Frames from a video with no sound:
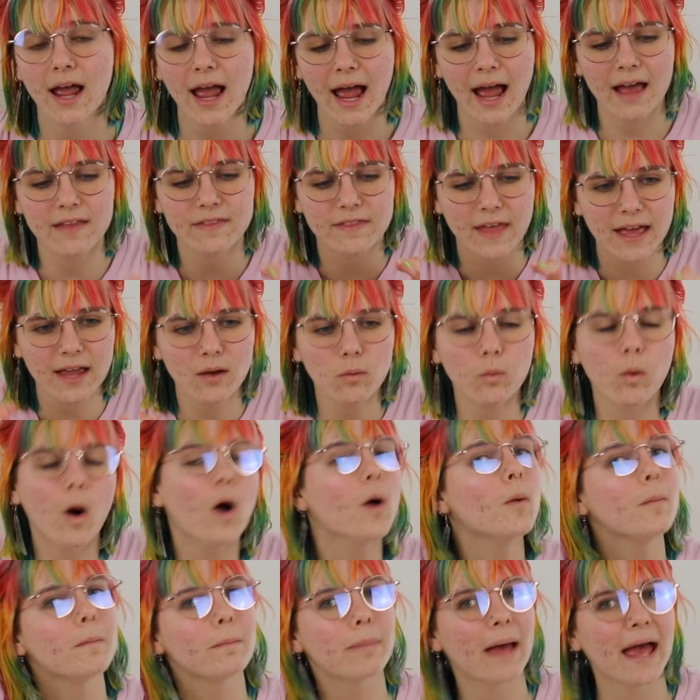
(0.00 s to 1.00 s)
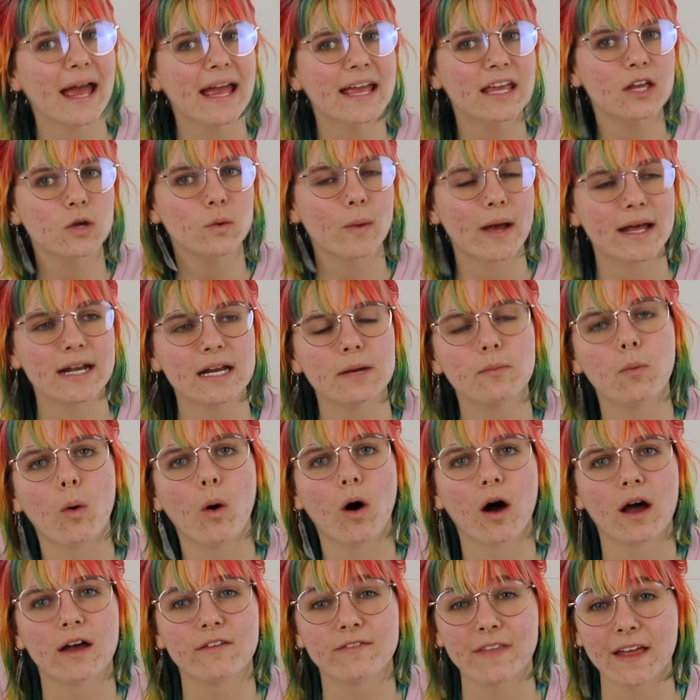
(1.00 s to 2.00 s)
And they won't pay you
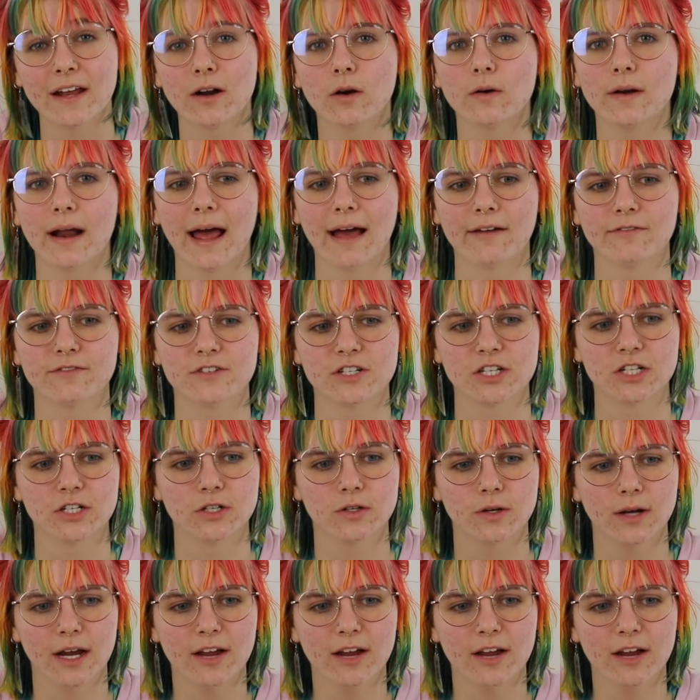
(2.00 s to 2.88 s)
anymore if they don't have to.